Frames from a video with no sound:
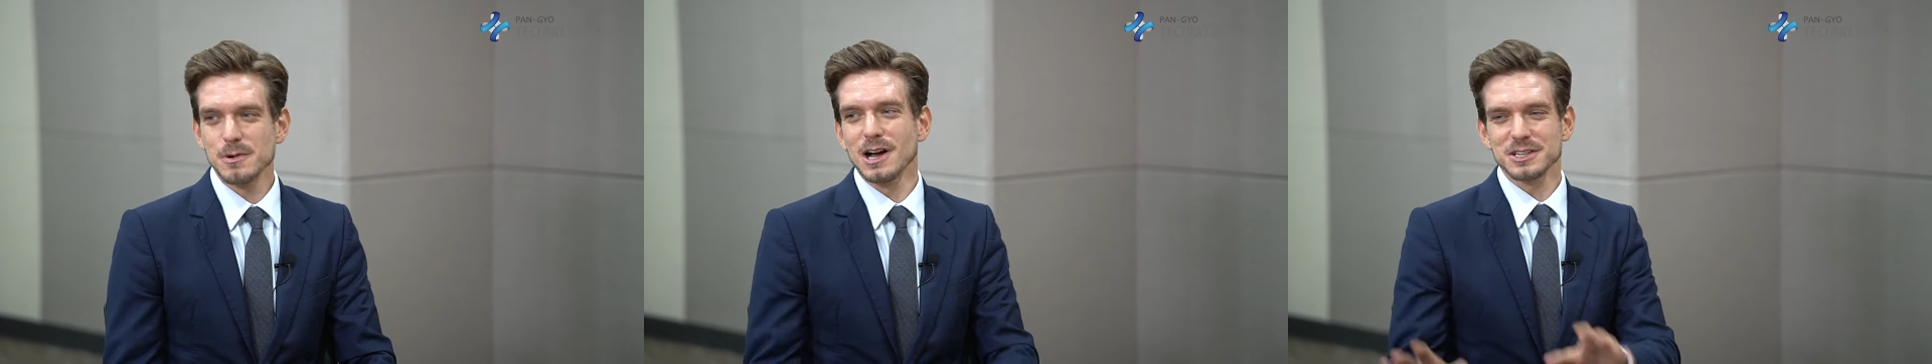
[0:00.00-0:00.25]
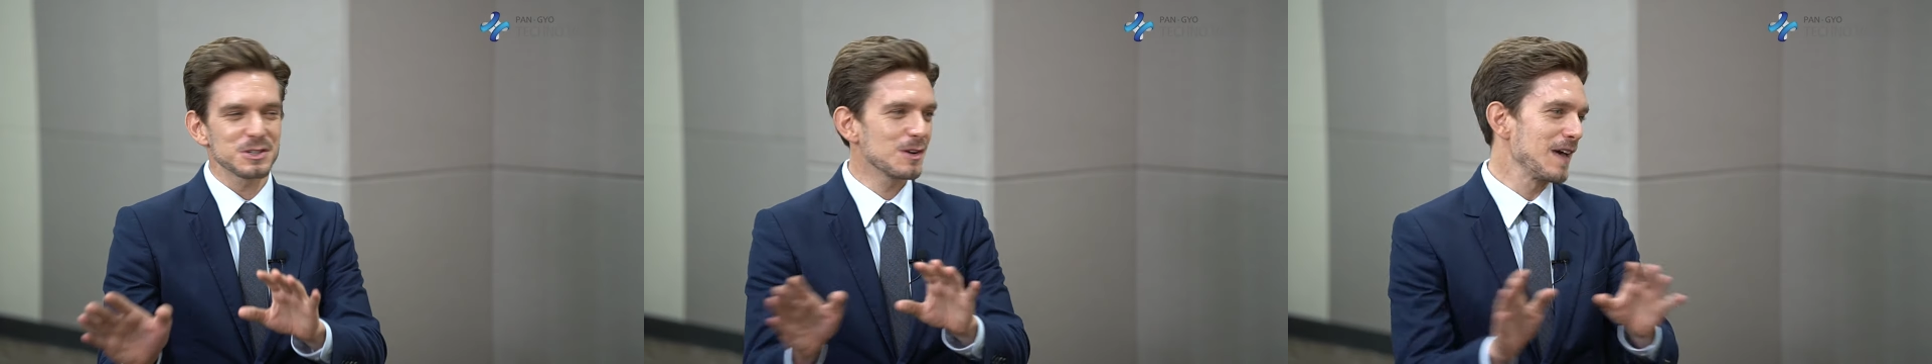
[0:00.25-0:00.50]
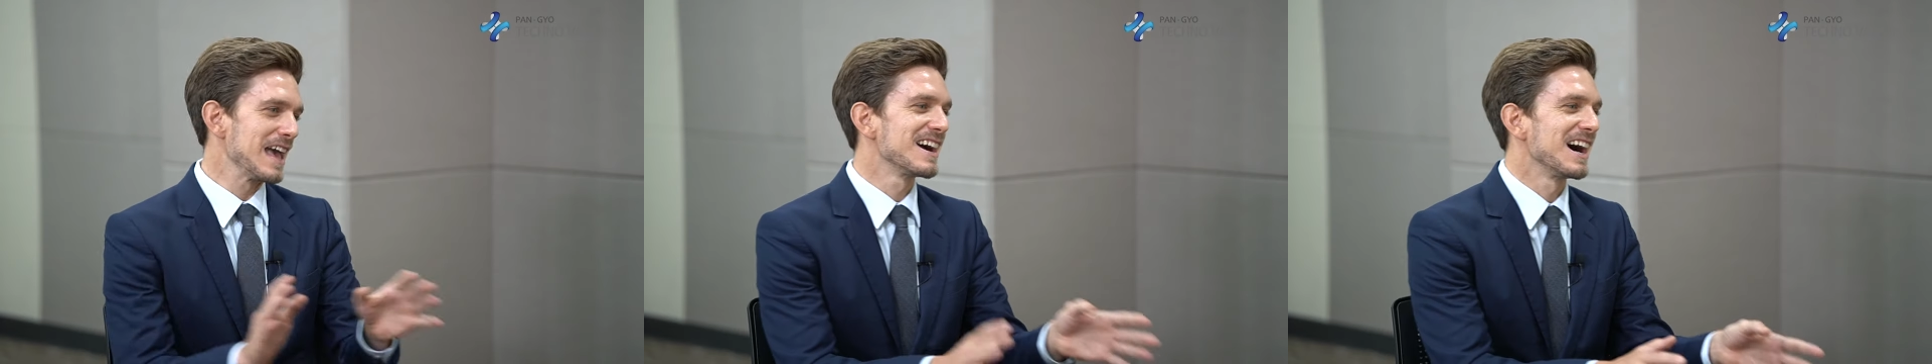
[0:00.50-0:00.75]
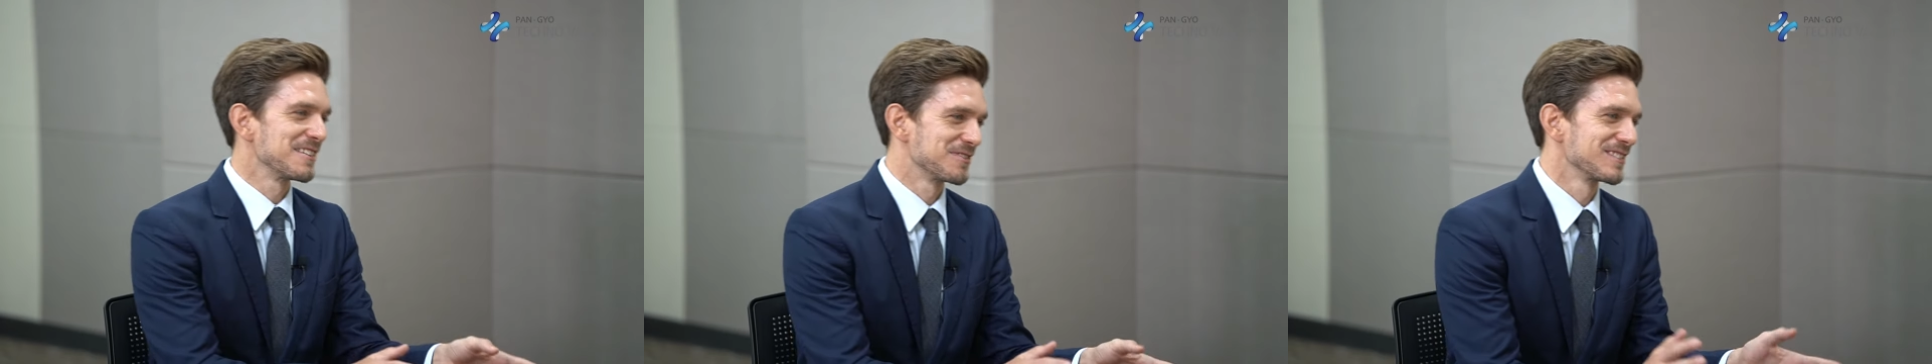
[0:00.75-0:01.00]
We also have
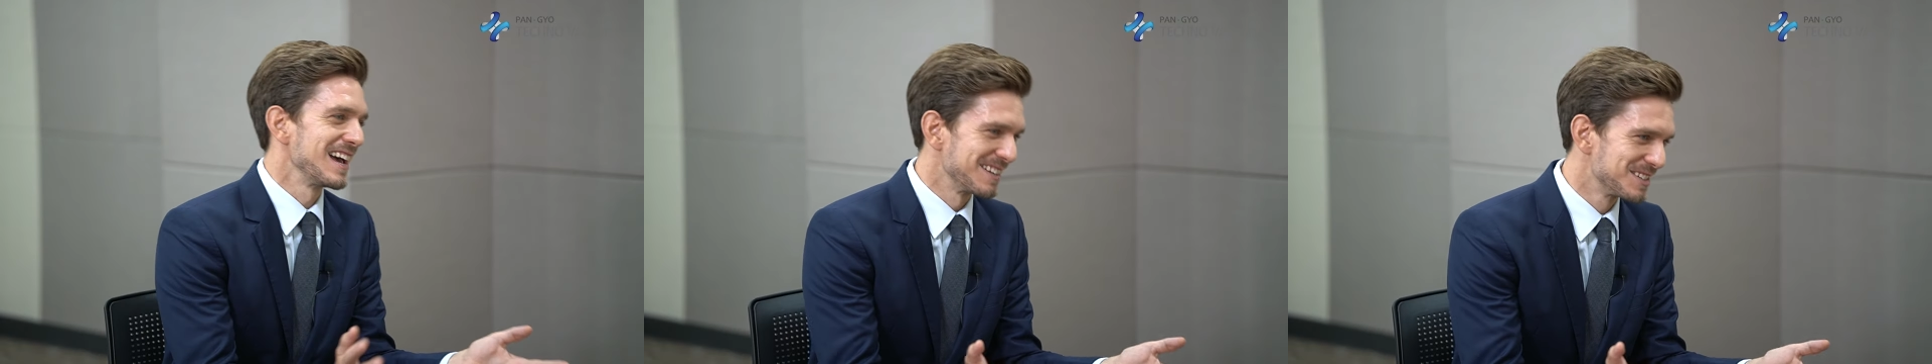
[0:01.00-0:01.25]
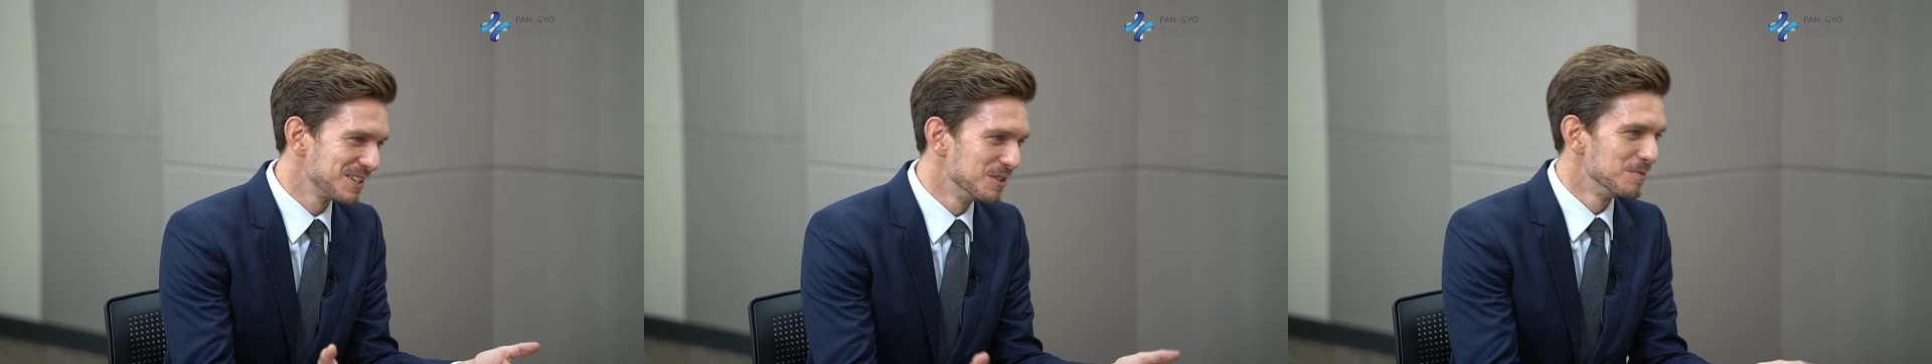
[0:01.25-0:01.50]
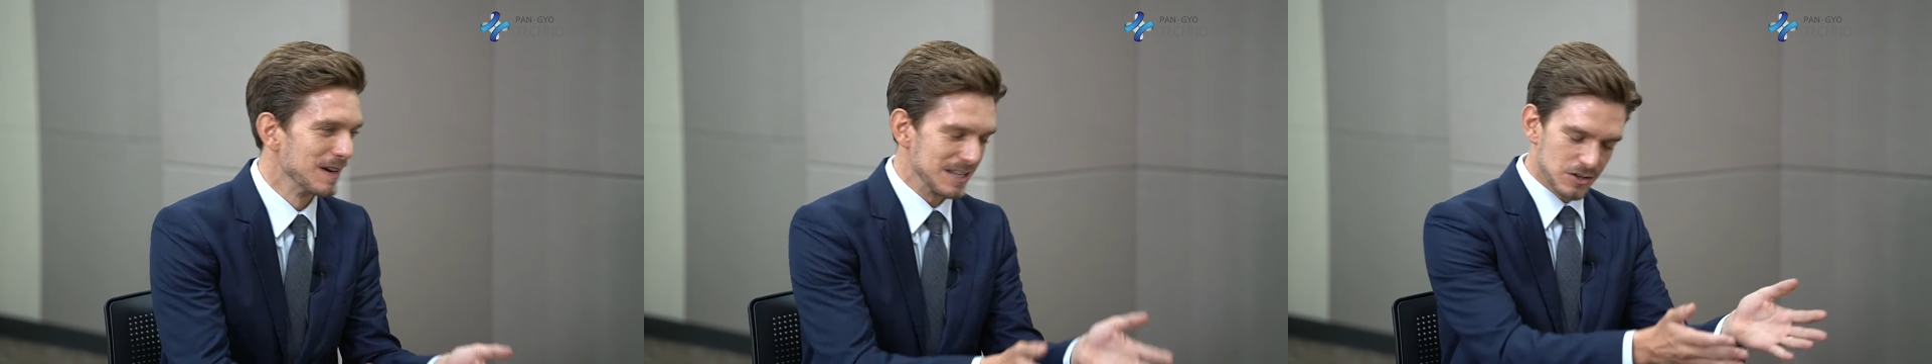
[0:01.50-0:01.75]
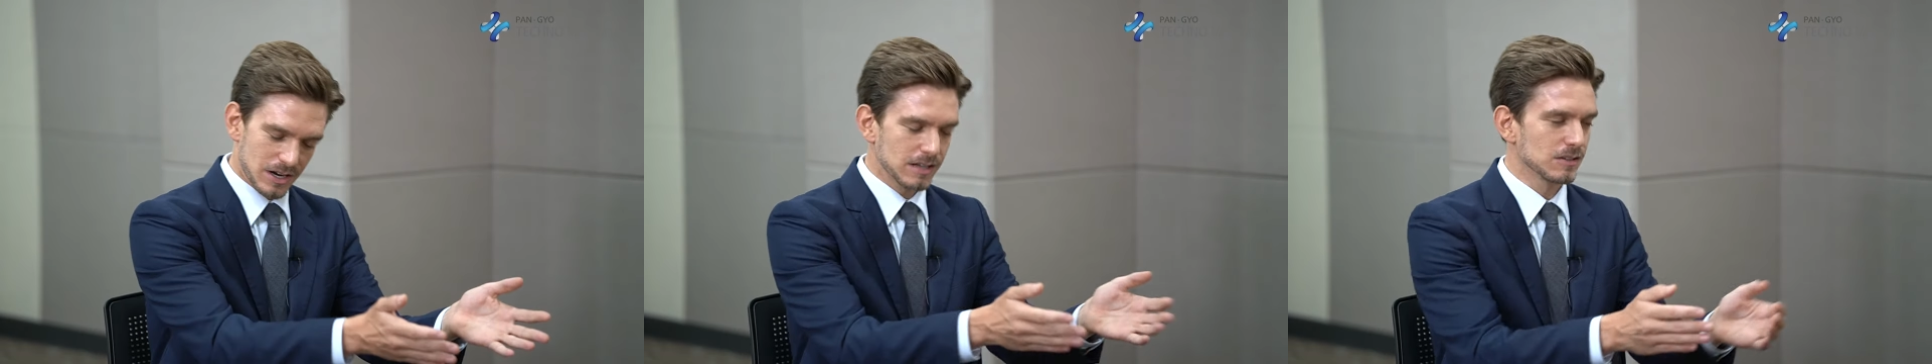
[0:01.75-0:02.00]
AI for that too, but
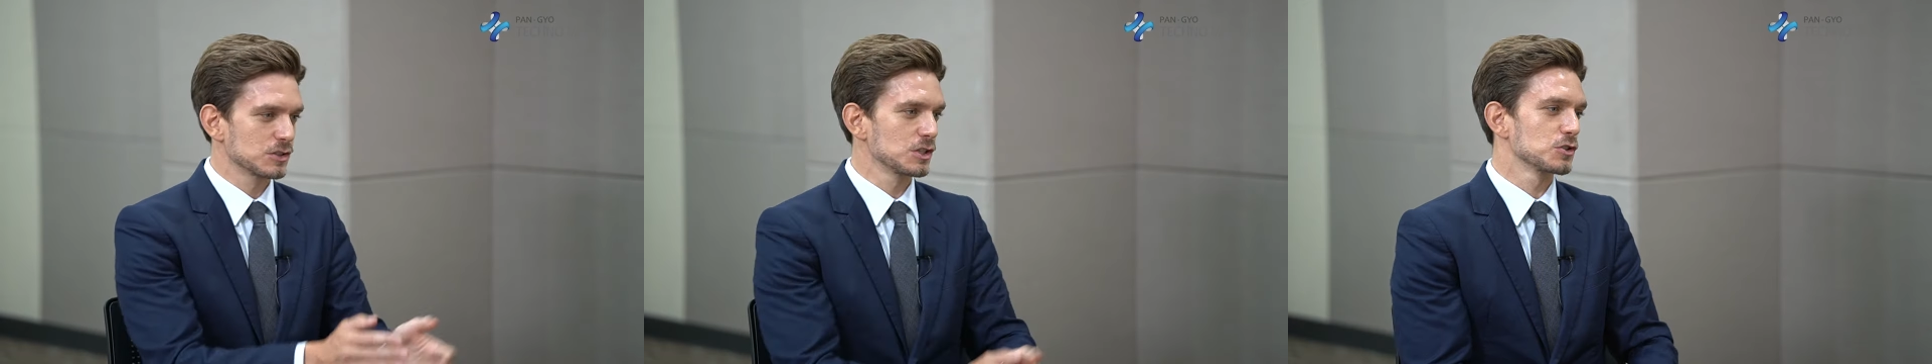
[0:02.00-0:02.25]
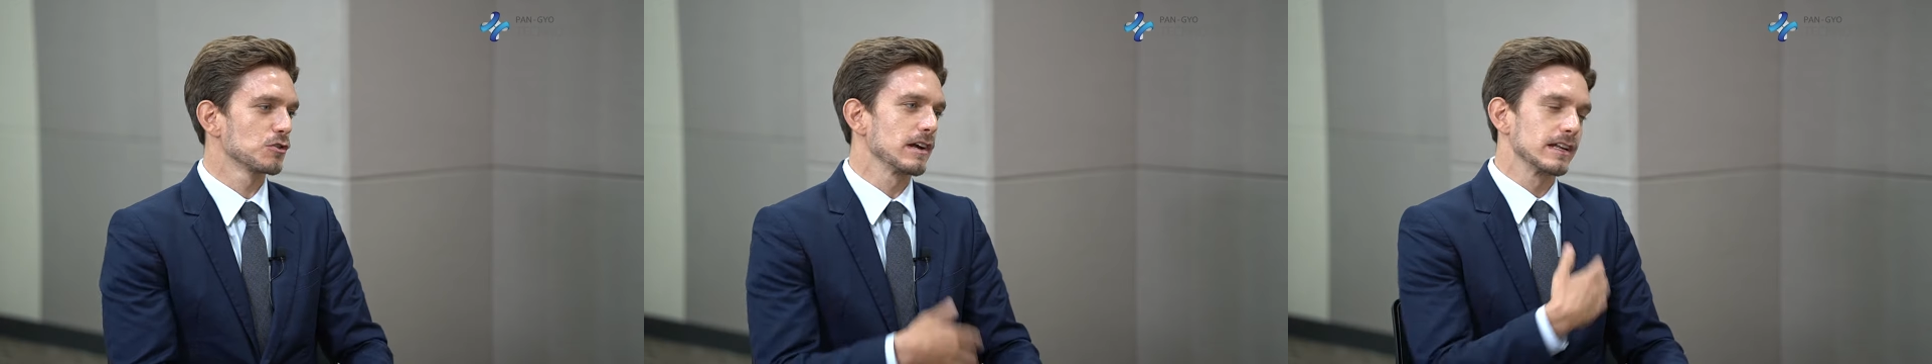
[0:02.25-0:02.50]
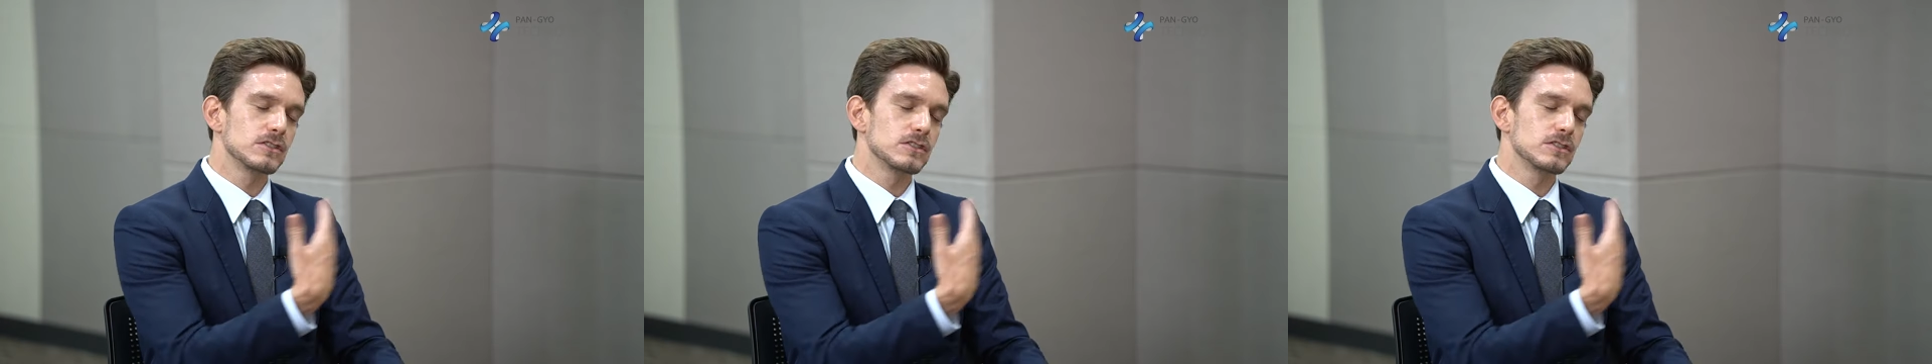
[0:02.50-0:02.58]
your English is great.